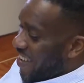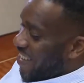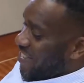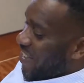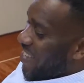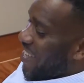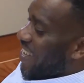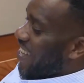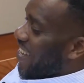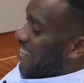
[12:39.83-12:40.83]
so the
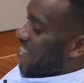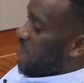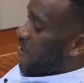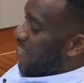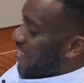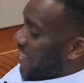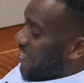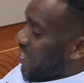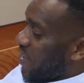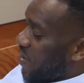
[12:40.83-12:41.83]
earlier the
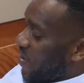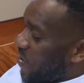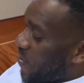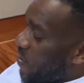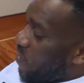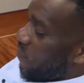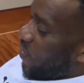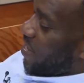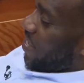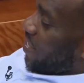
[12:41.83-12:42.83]
better. So
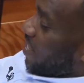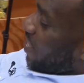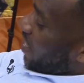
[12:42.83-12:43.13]
hopefully